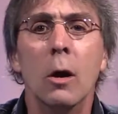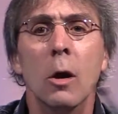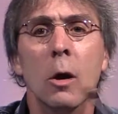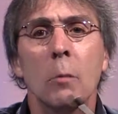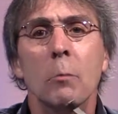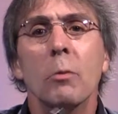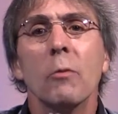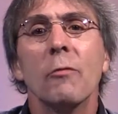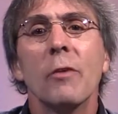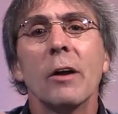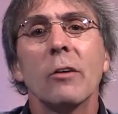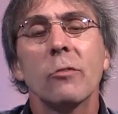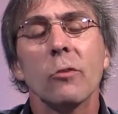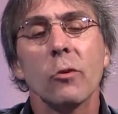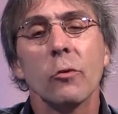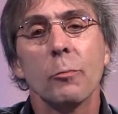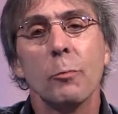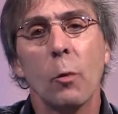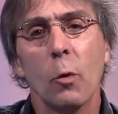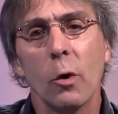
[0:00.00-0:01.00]
Professional
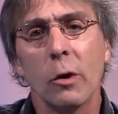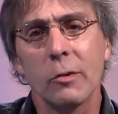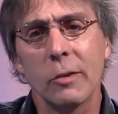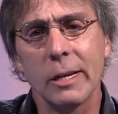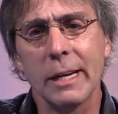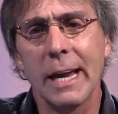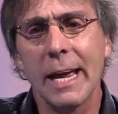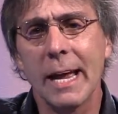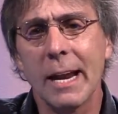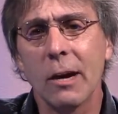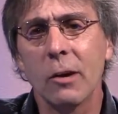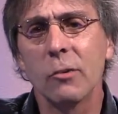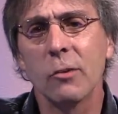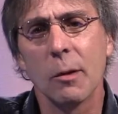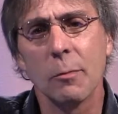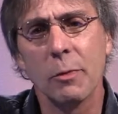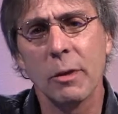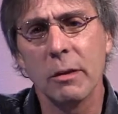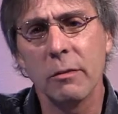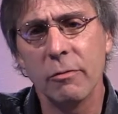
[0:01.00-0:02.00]
sports, again, are
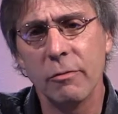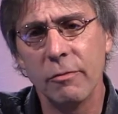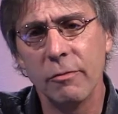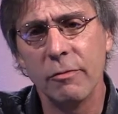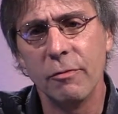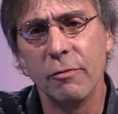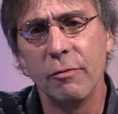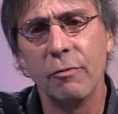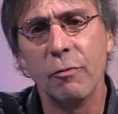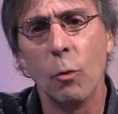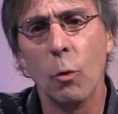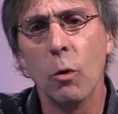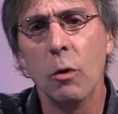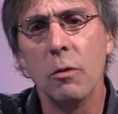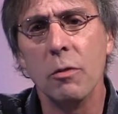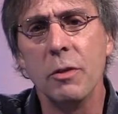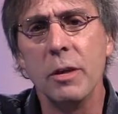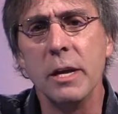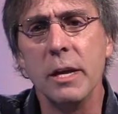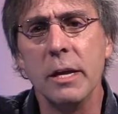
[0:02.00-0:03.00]
something for
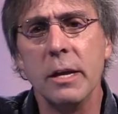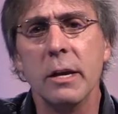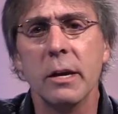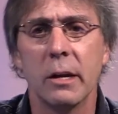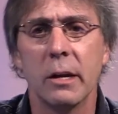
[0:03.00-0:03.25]
the